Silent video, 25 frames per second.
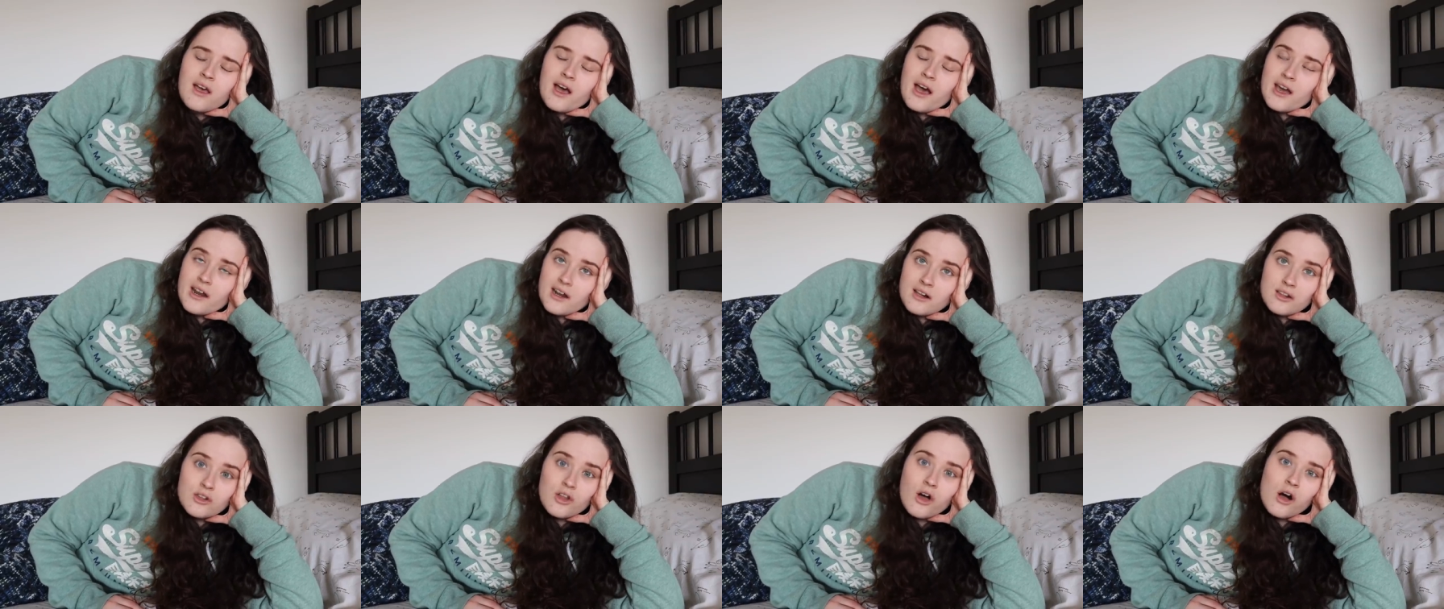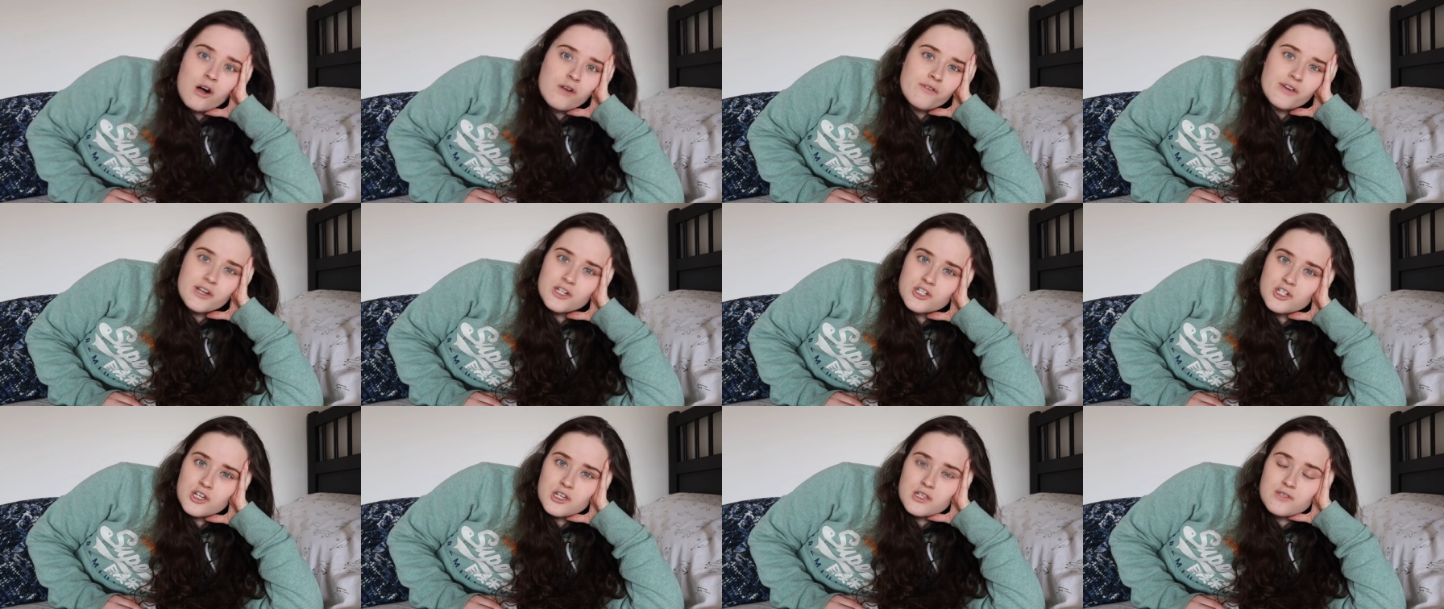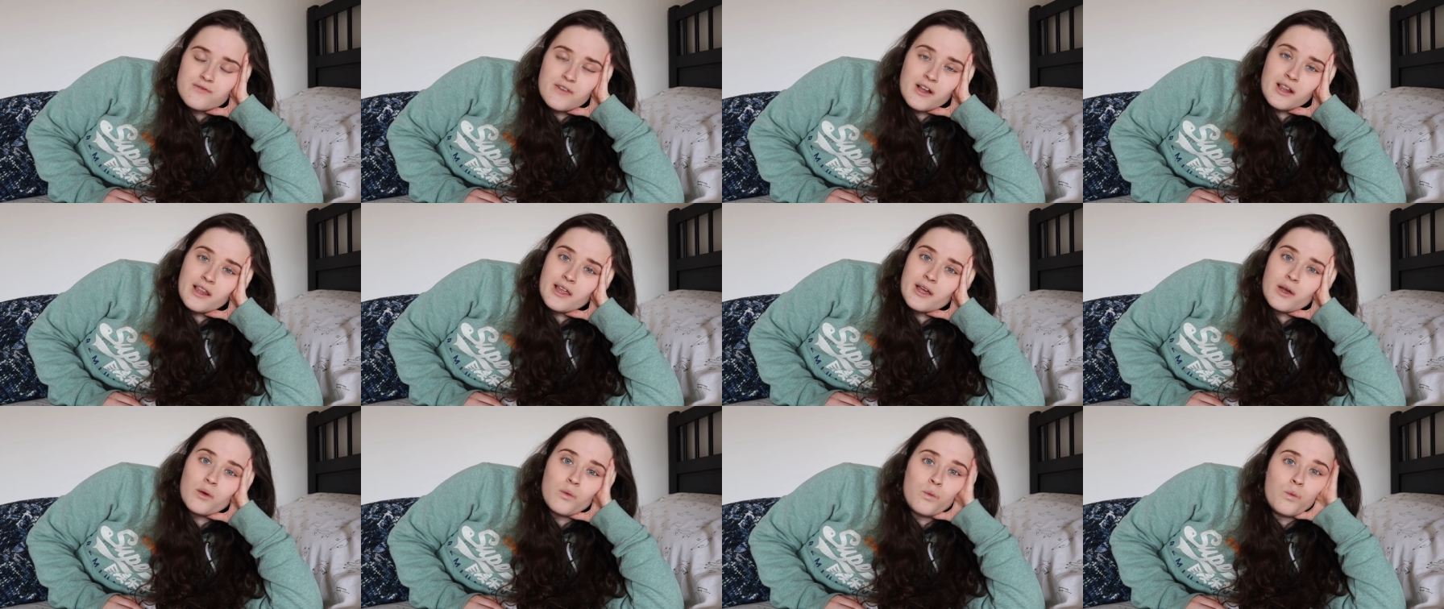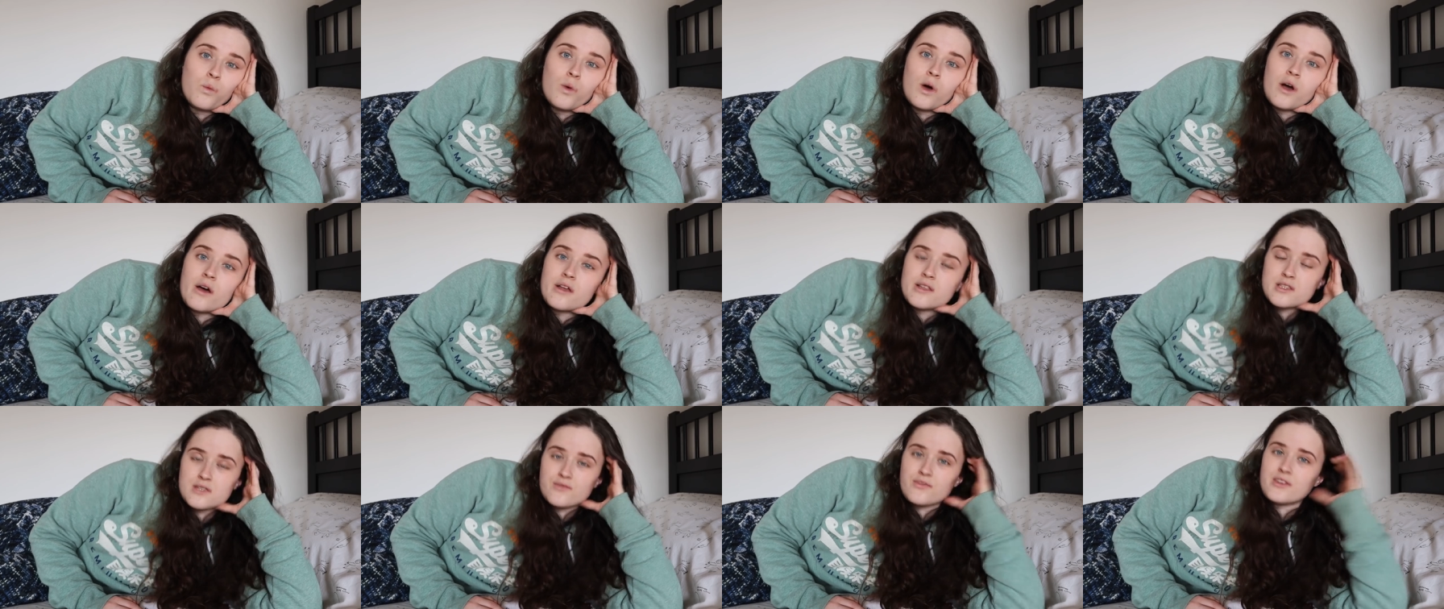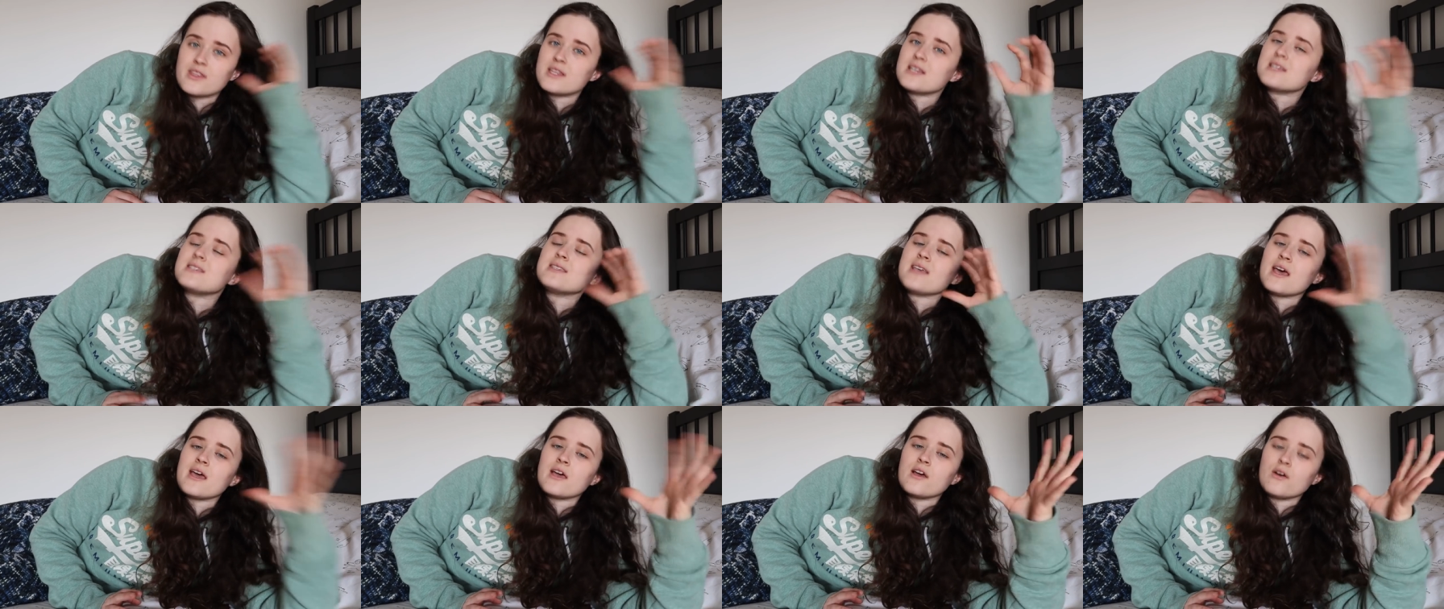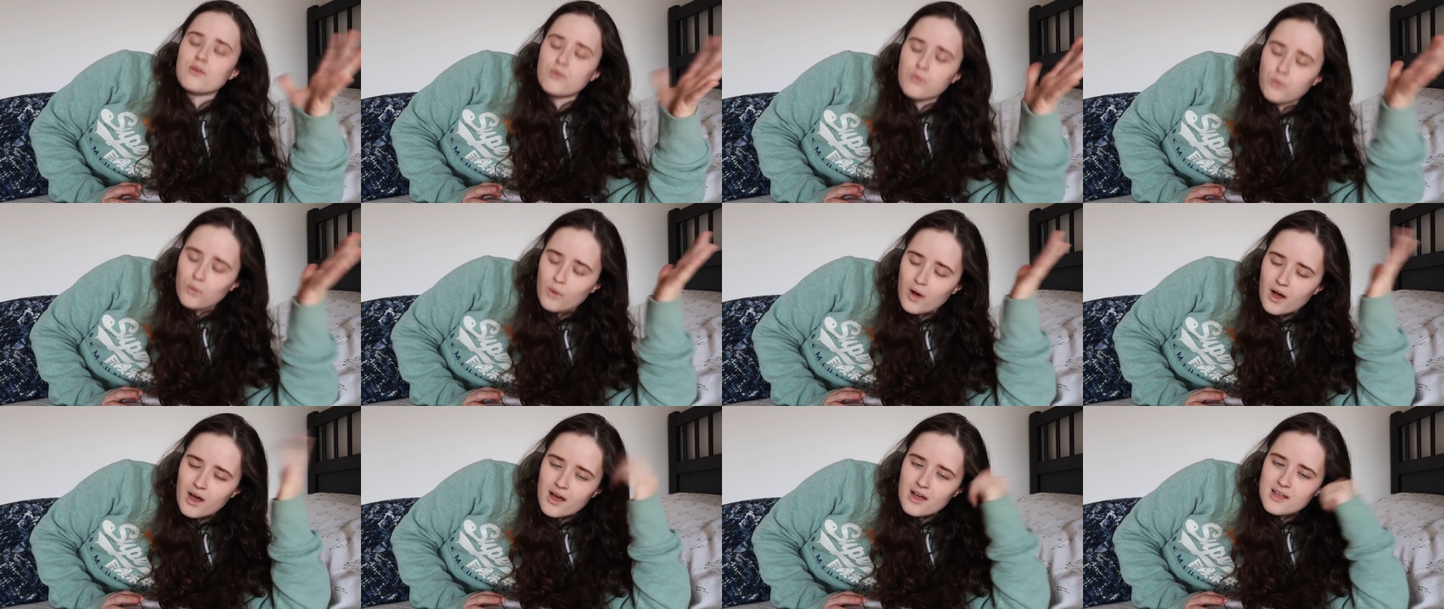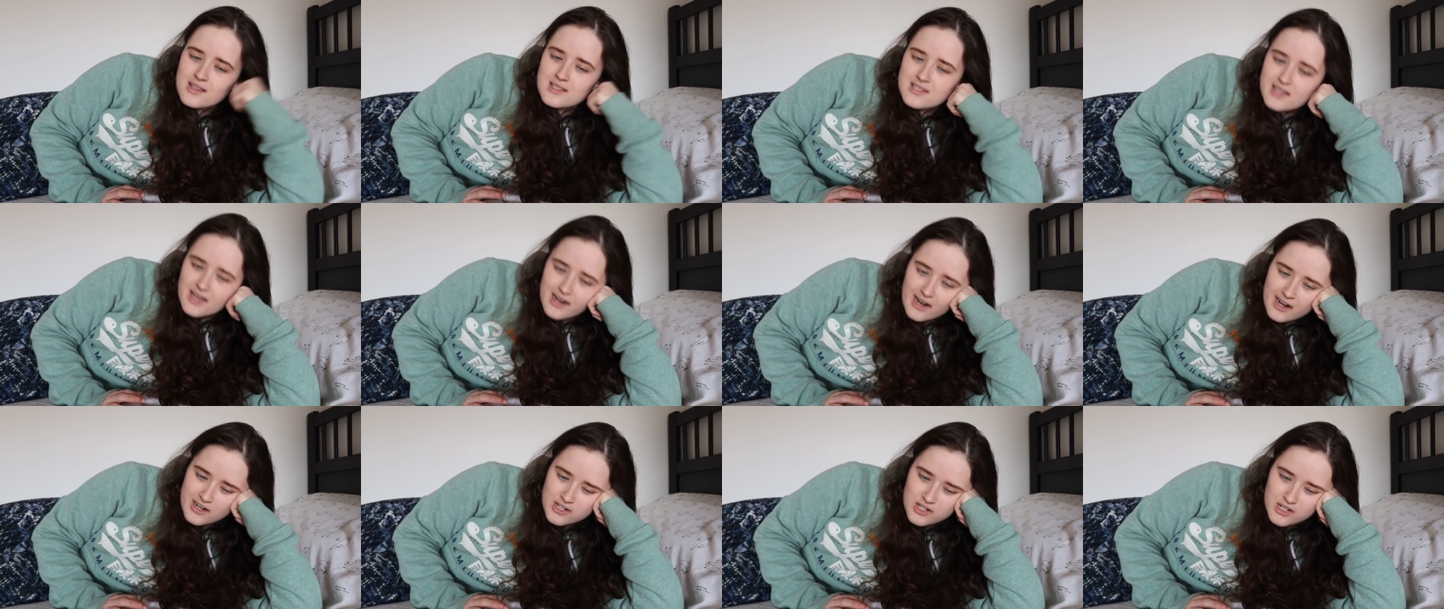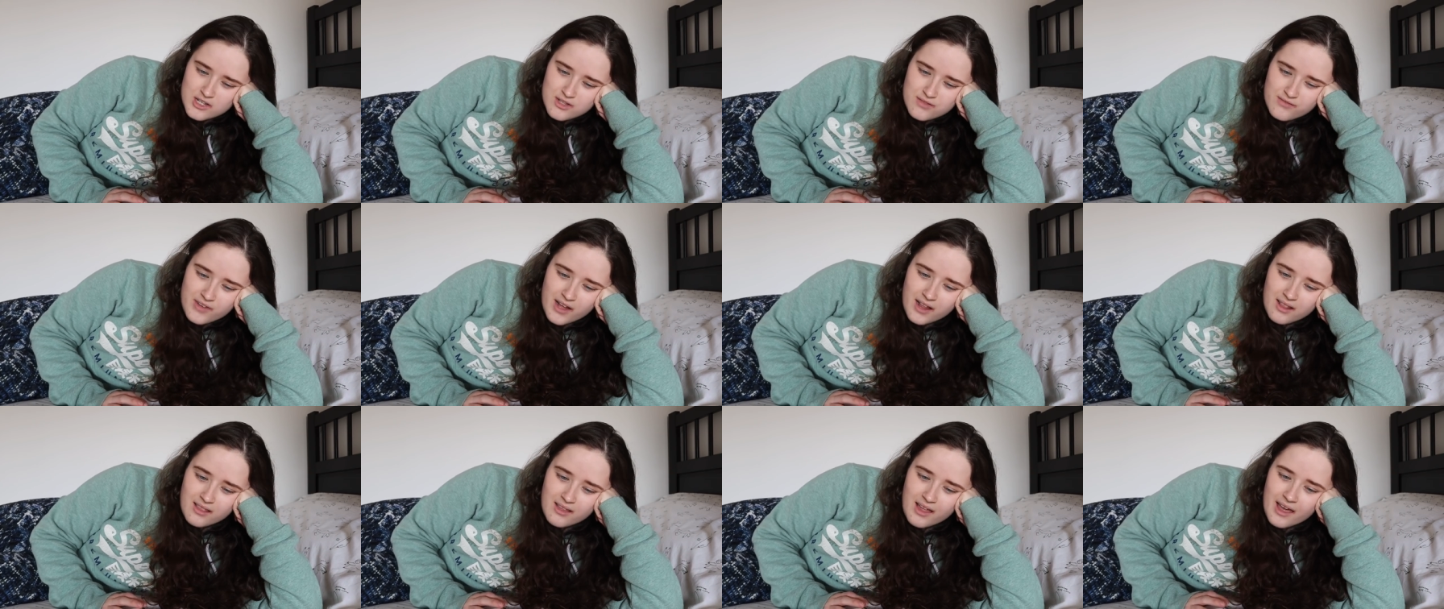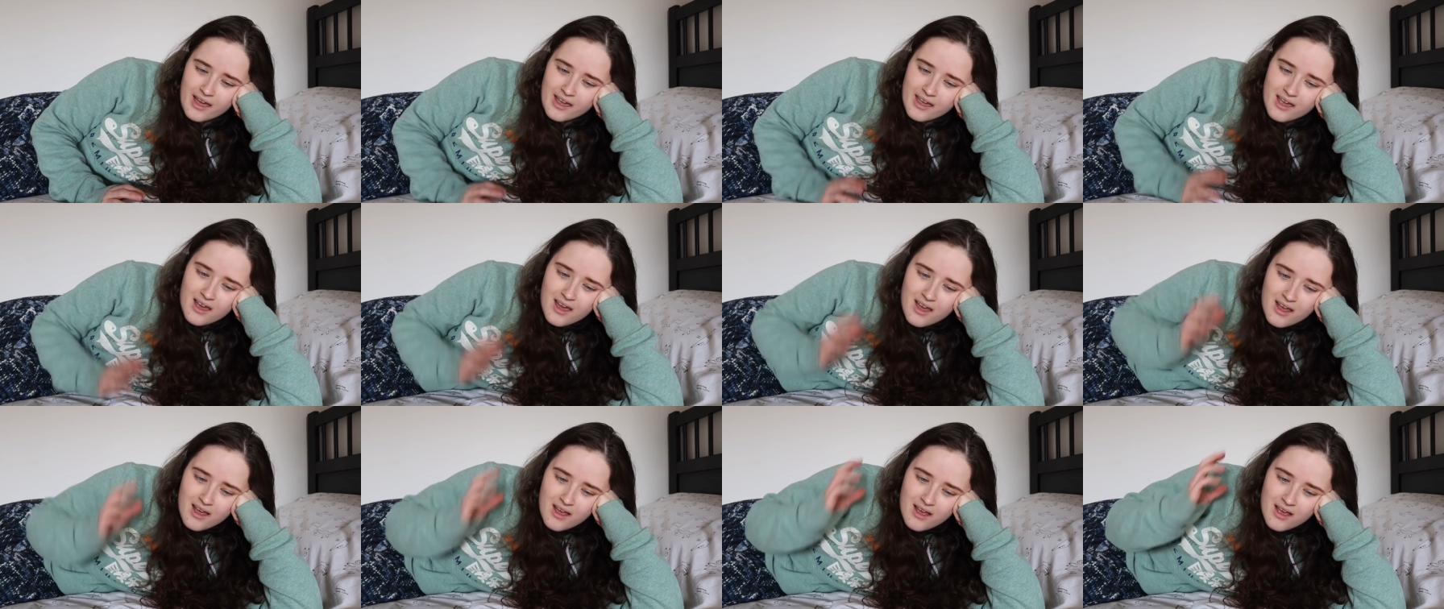And a lot of it just felt like words for the sake of words, and I just felt like